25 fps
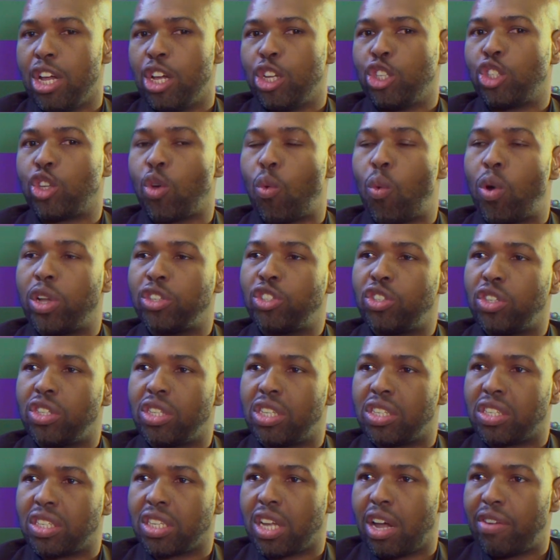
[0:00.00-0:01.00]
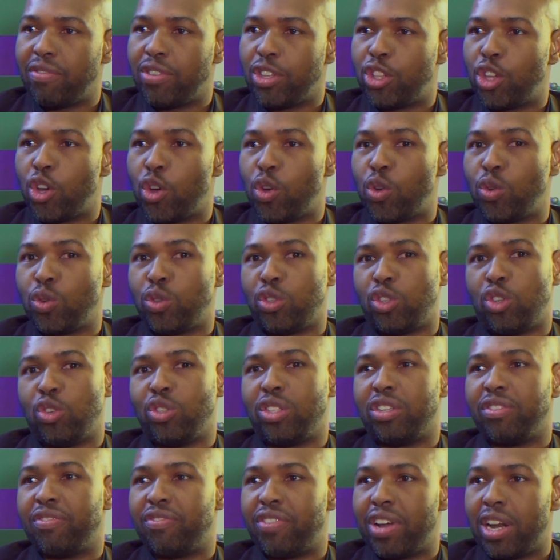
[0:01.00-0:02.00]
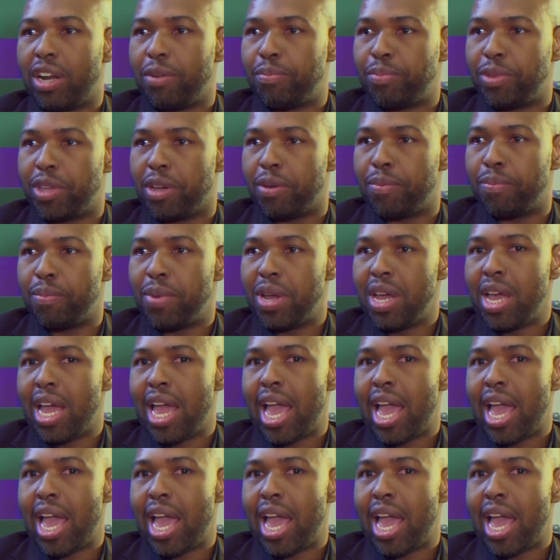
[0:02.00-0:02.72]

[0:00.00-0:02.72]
So once you discover those, you develop them.